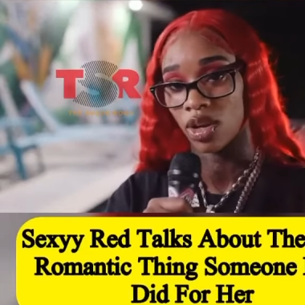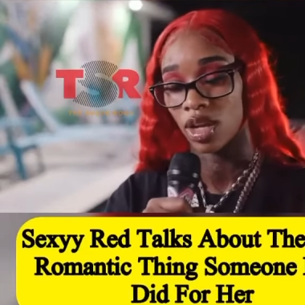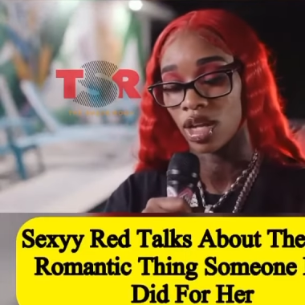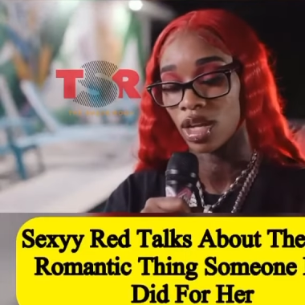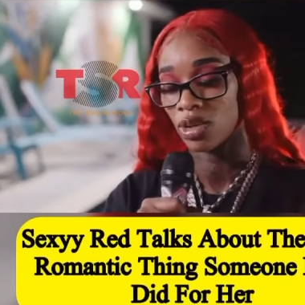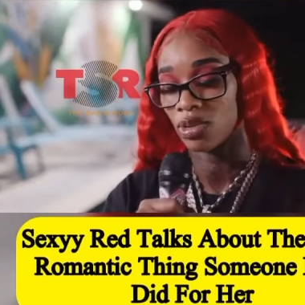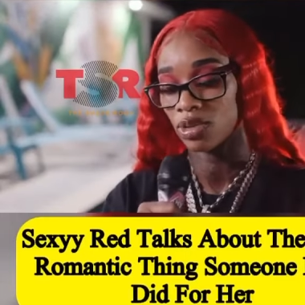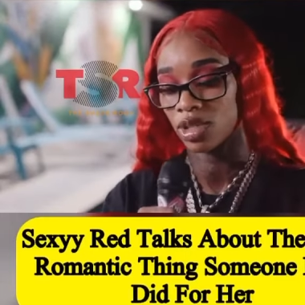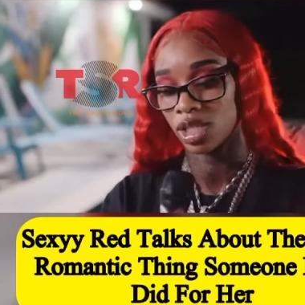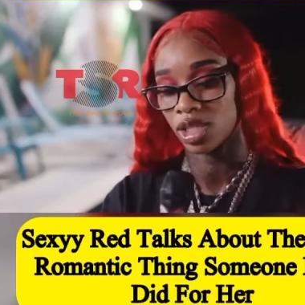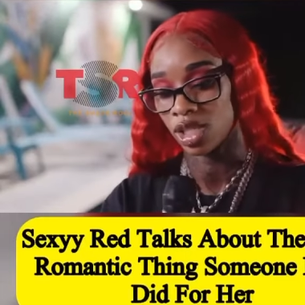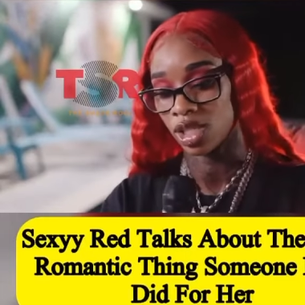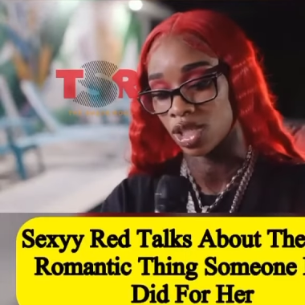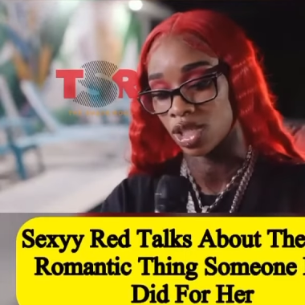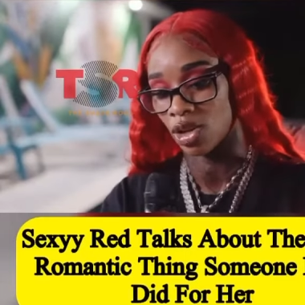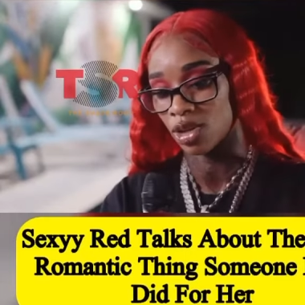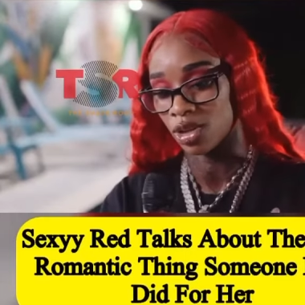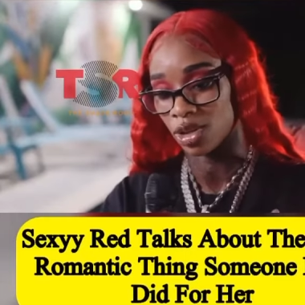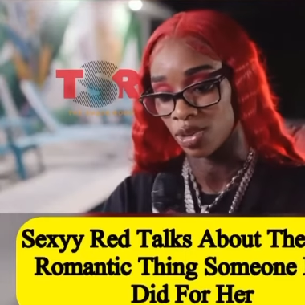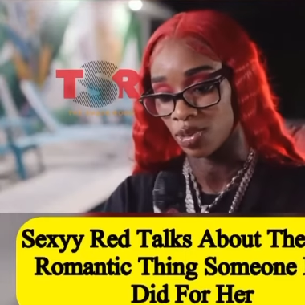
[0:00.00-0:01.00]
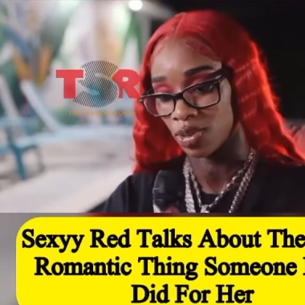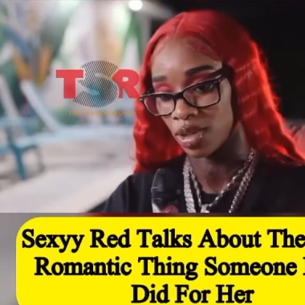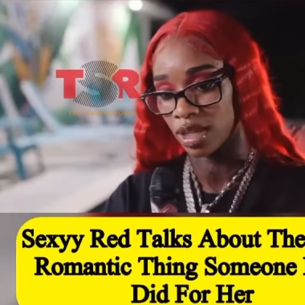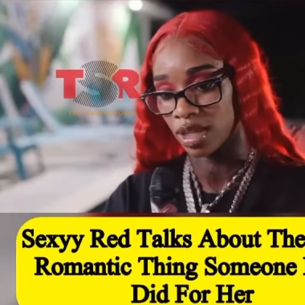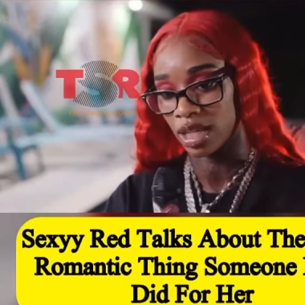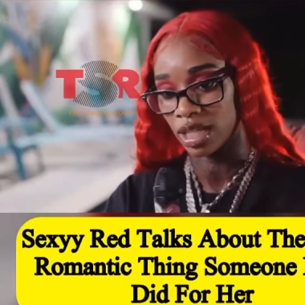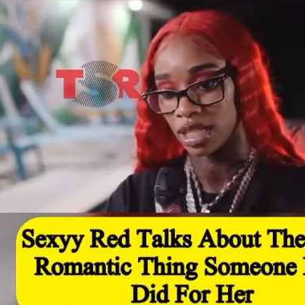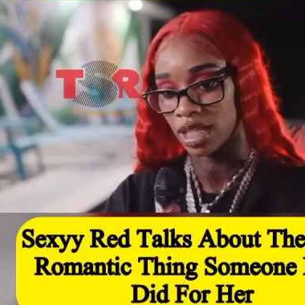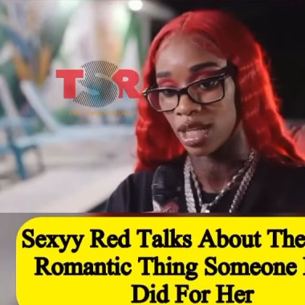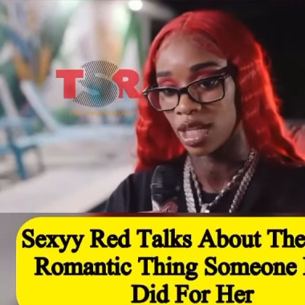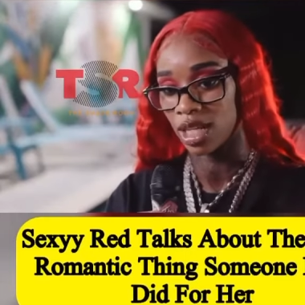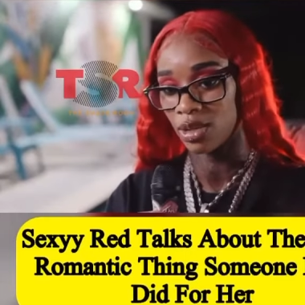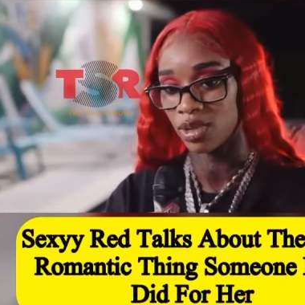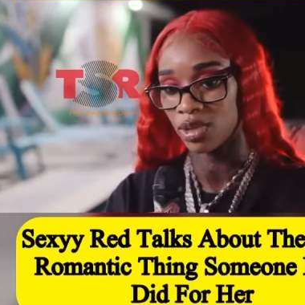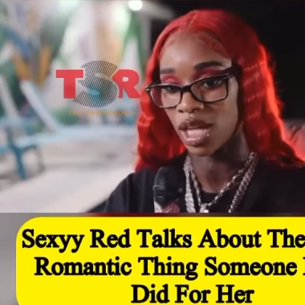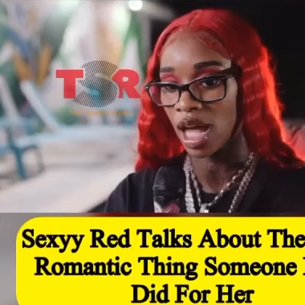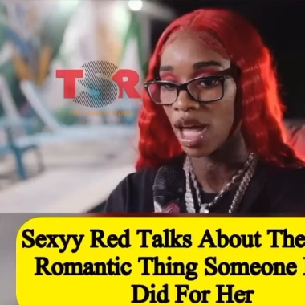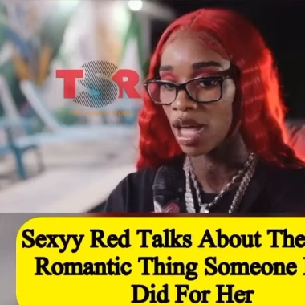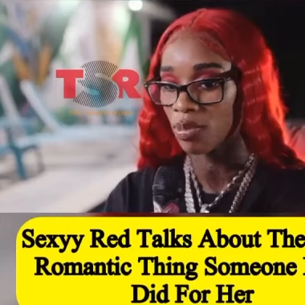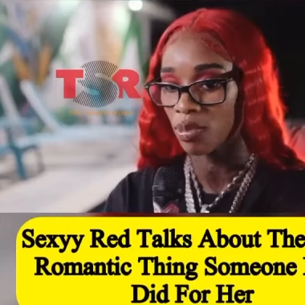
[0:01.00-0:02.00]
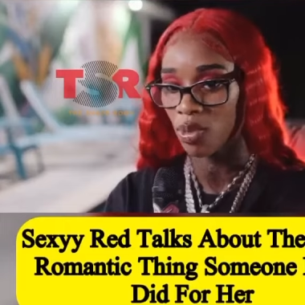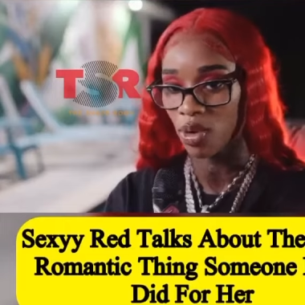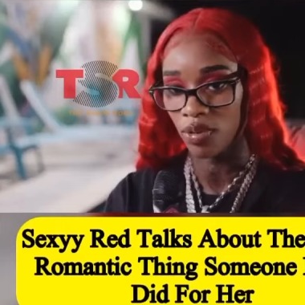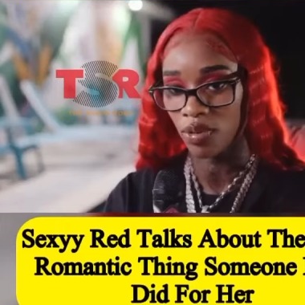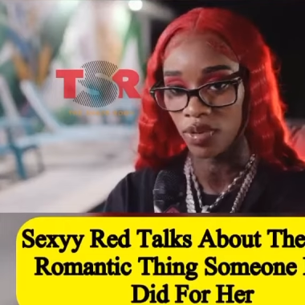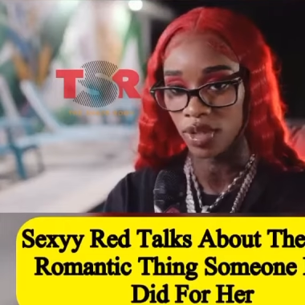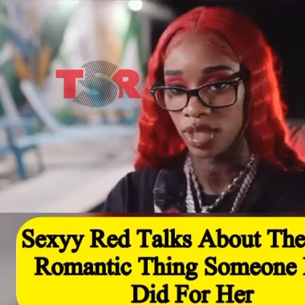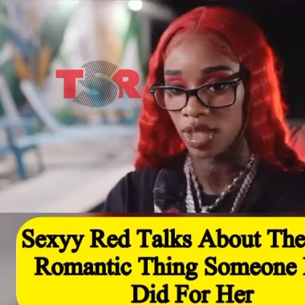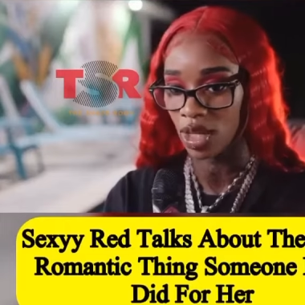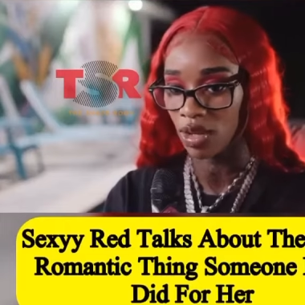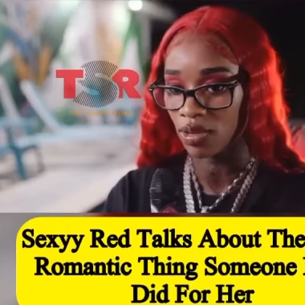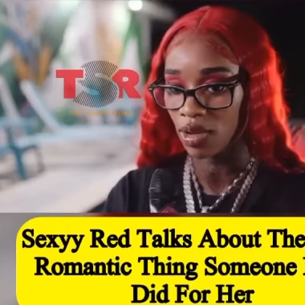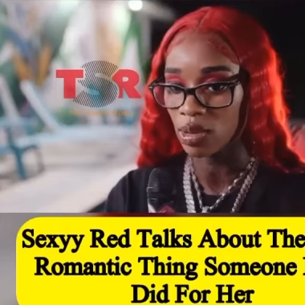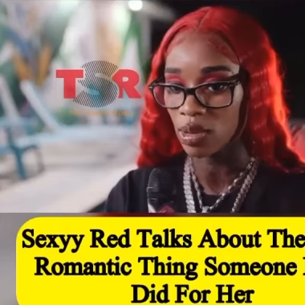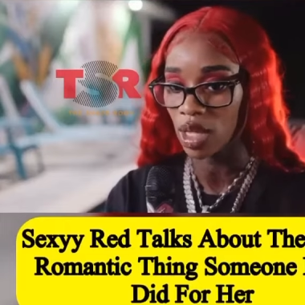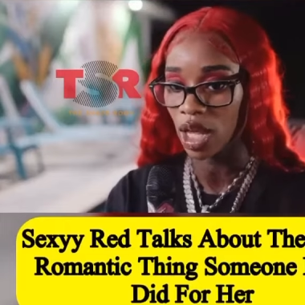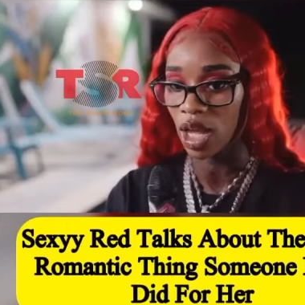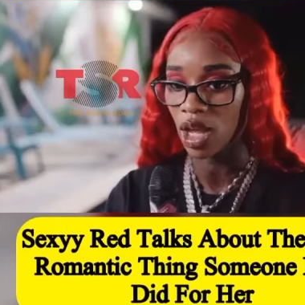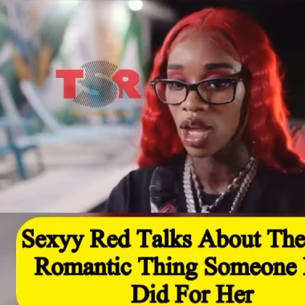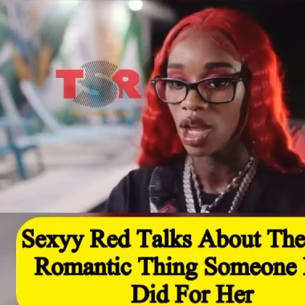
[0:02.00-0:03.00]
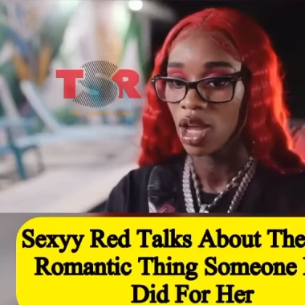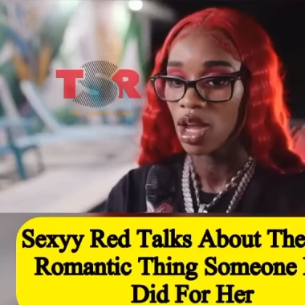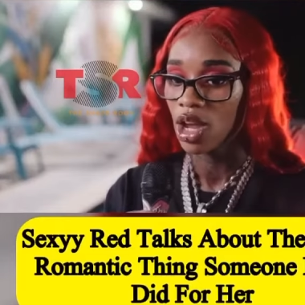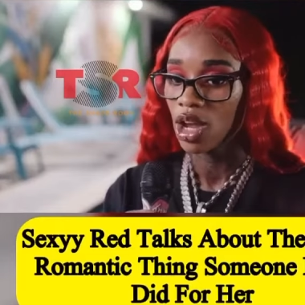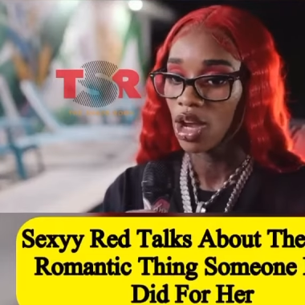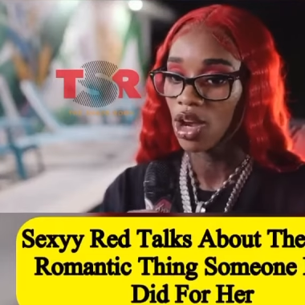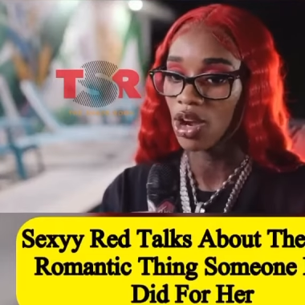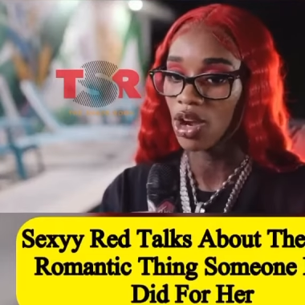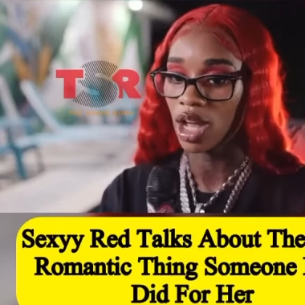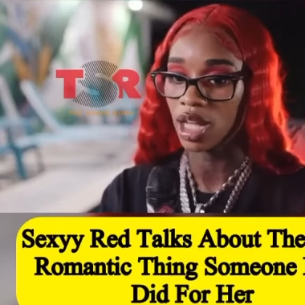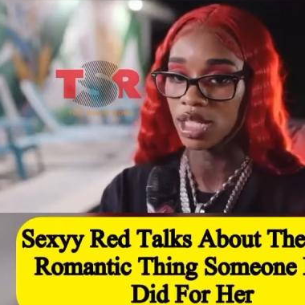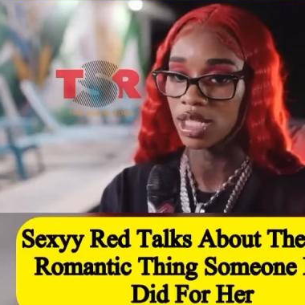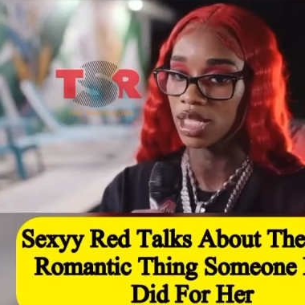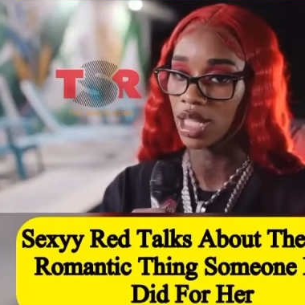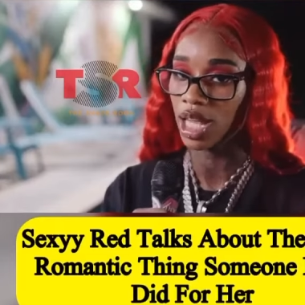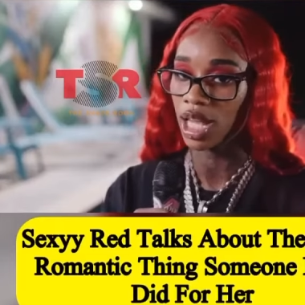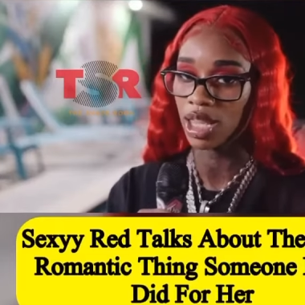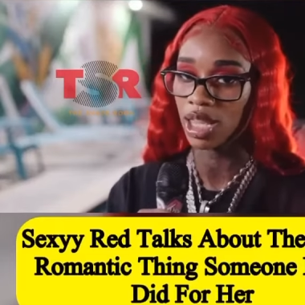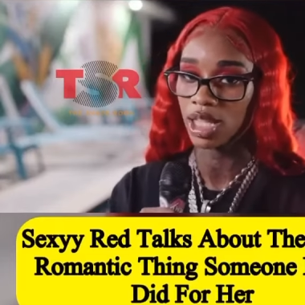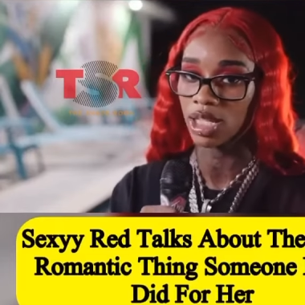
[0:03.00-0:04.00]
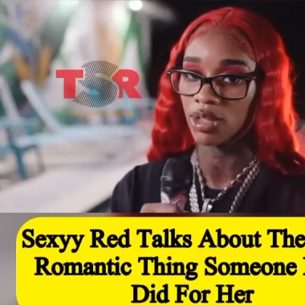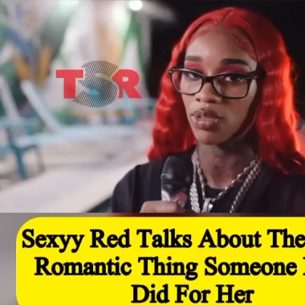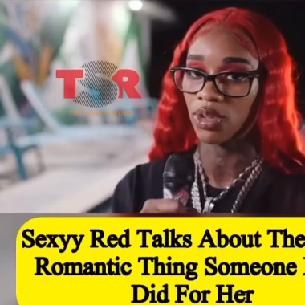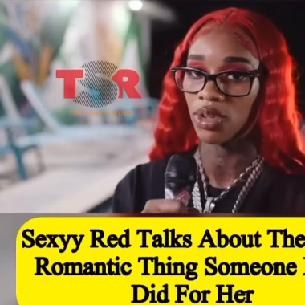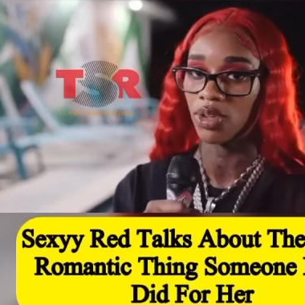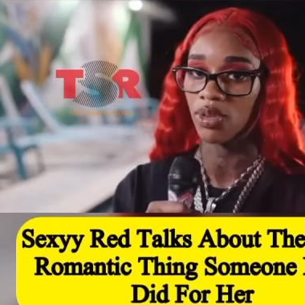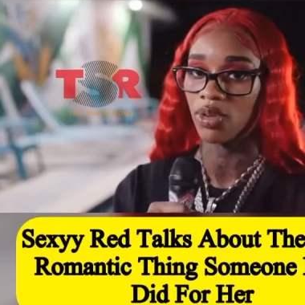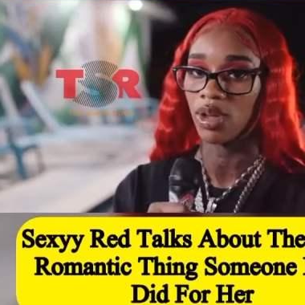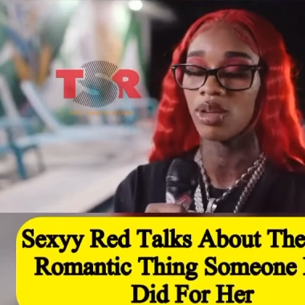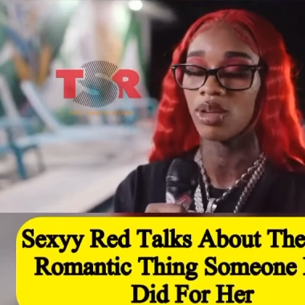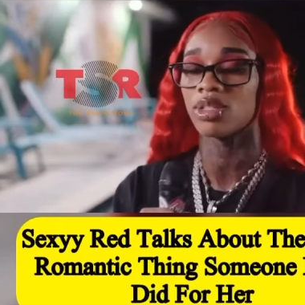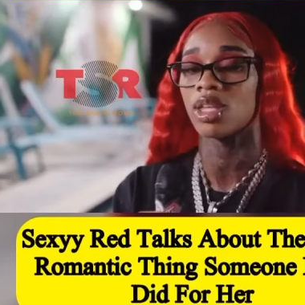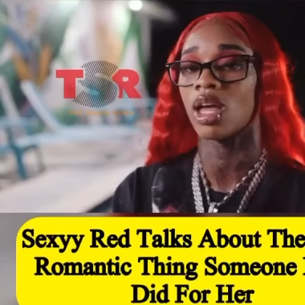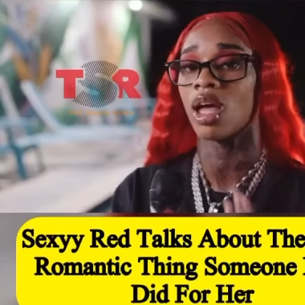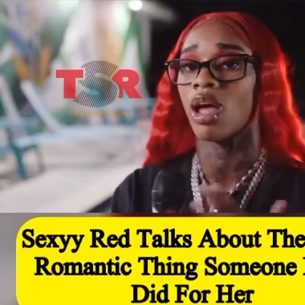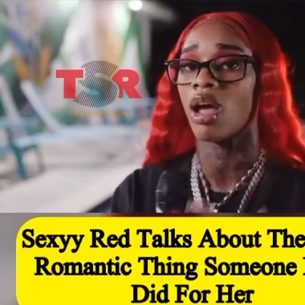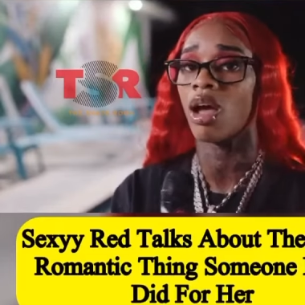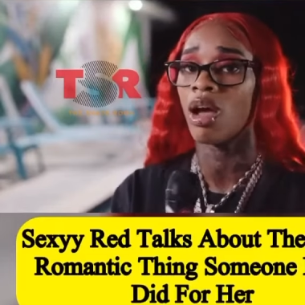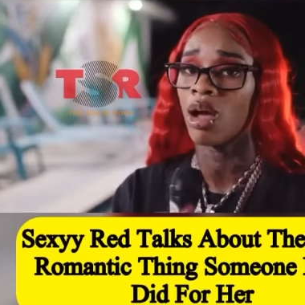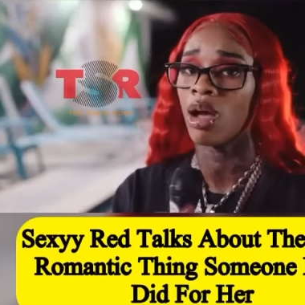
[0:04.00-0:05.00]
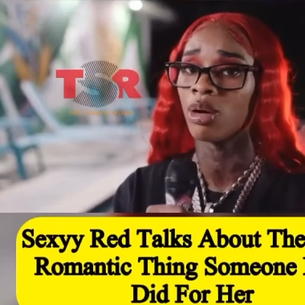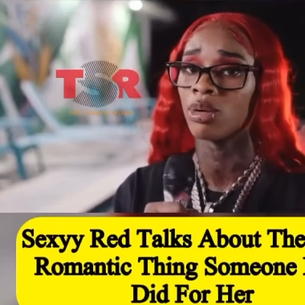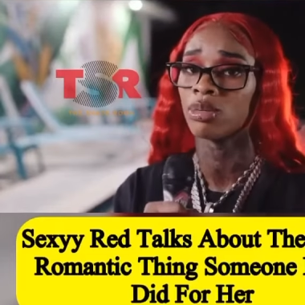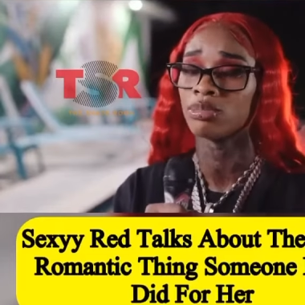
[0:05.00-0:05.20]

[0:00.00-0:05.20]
And it was just so sweet because he was out of breath and stuff. He's like, here, I just got this for you. I was like, oh,